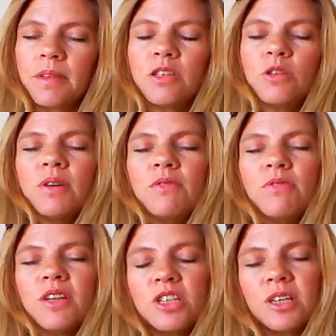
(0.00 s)
to
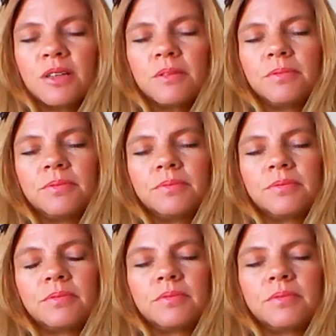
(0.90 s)
envision
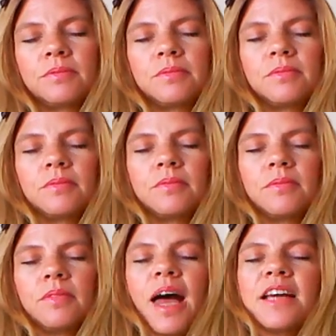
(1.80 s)

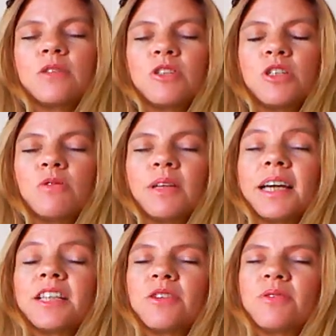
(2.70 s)
that which you would
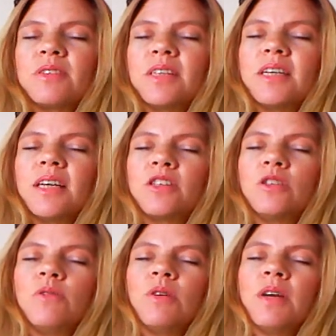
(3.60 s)
like to see as
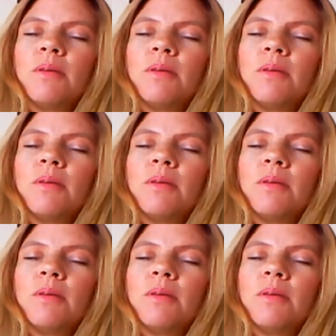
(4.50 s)
you